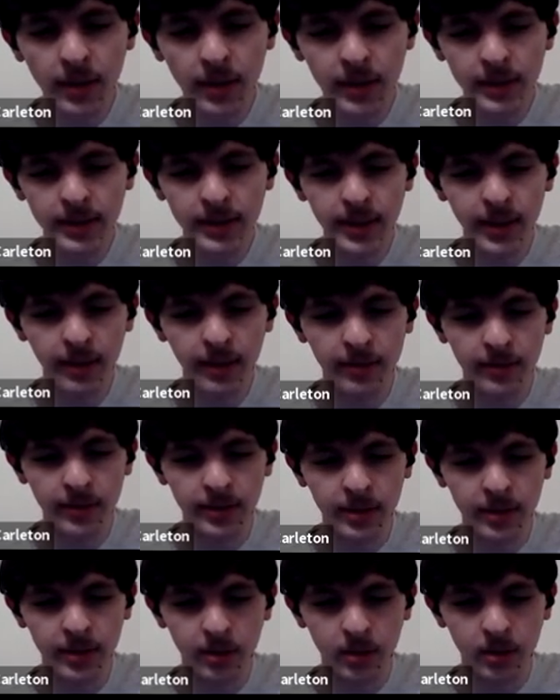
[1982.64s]
And this
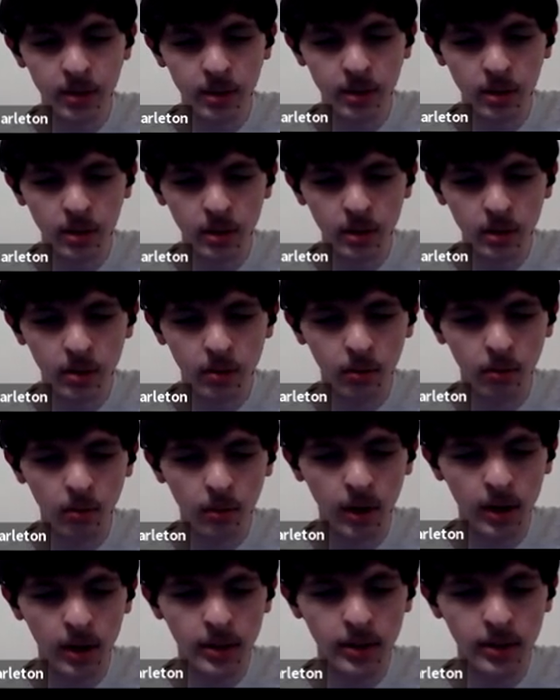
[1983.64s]
gives
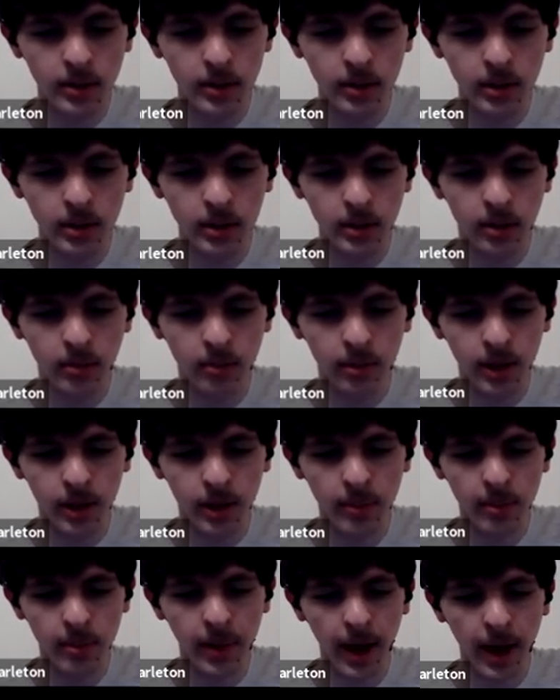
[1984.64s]
one
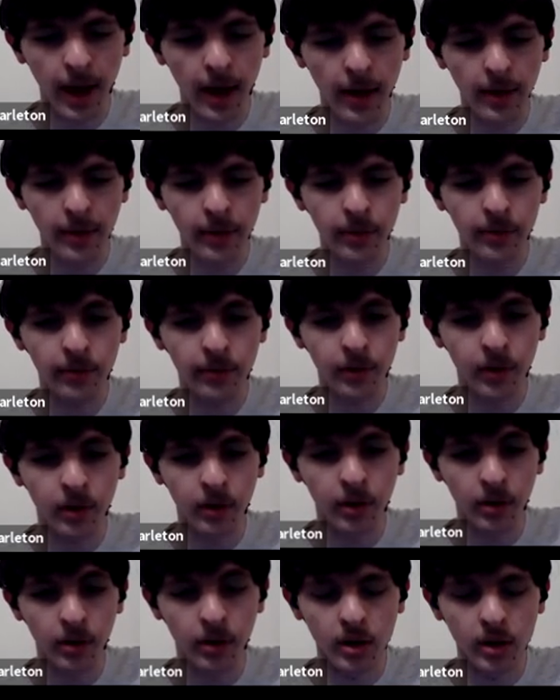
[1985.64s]
complete path
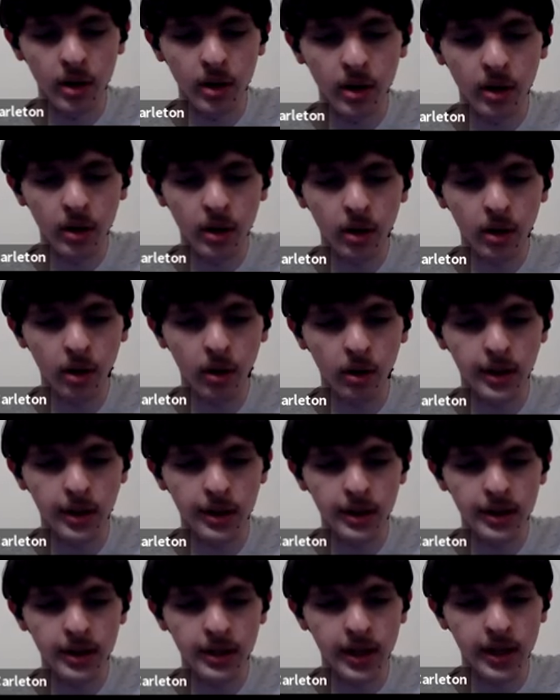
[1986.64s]
for
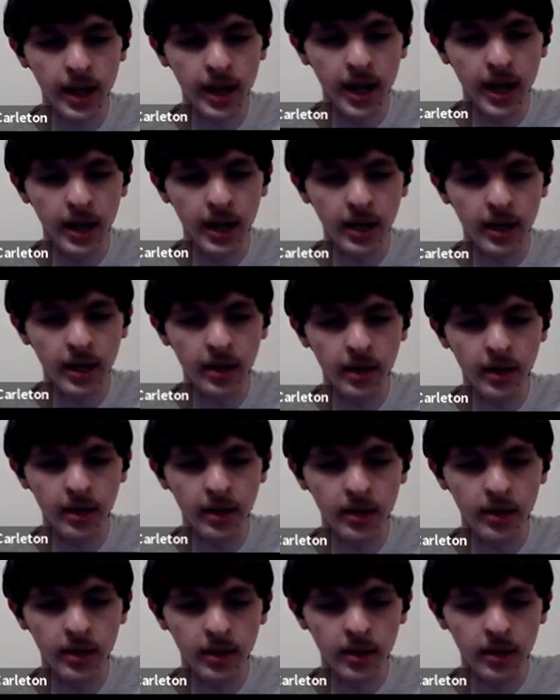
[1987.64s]
current to take.
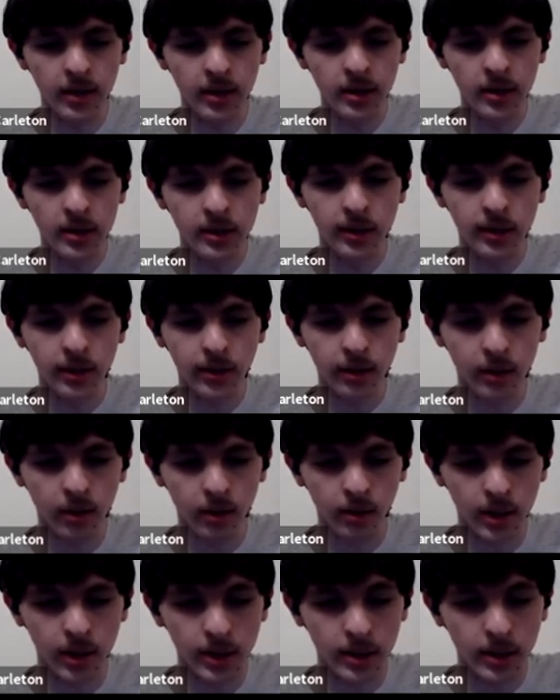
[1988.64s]
So the
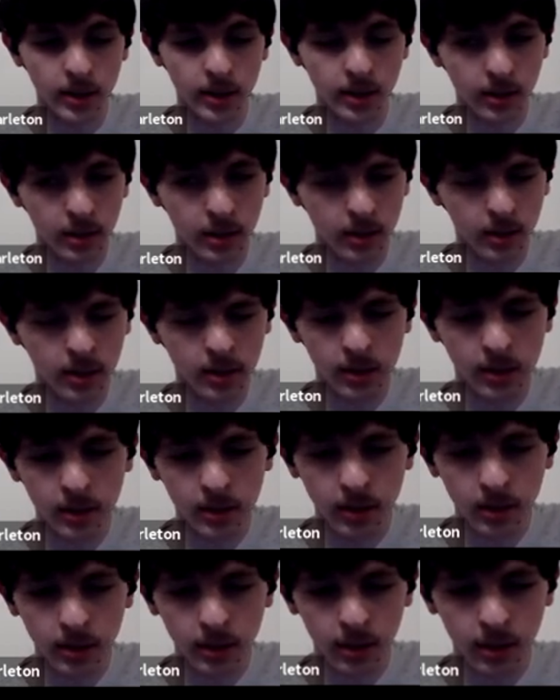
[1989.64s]
current
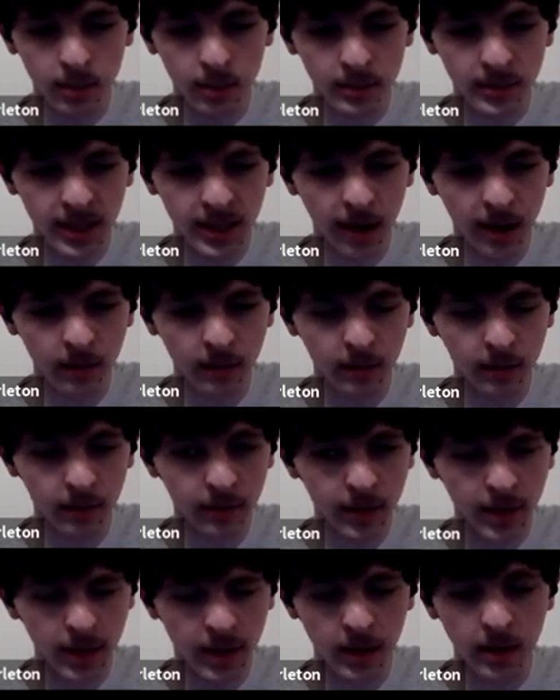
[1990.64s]
comes out
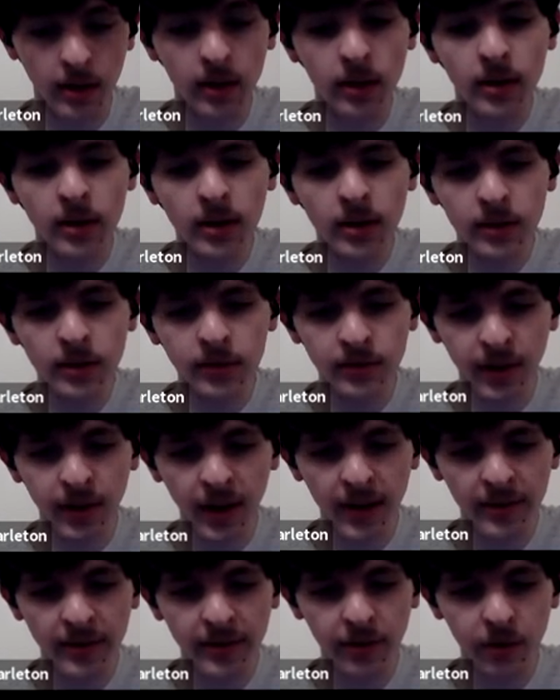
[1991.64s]
of the
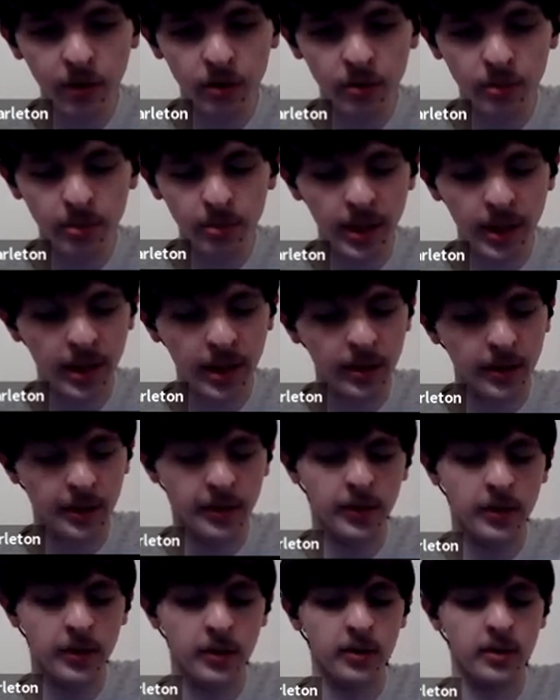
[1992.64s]
5-volt
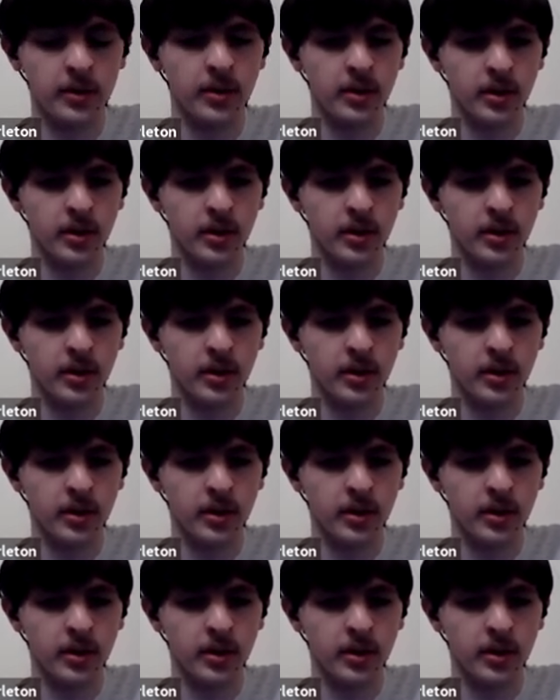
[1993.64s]
pin,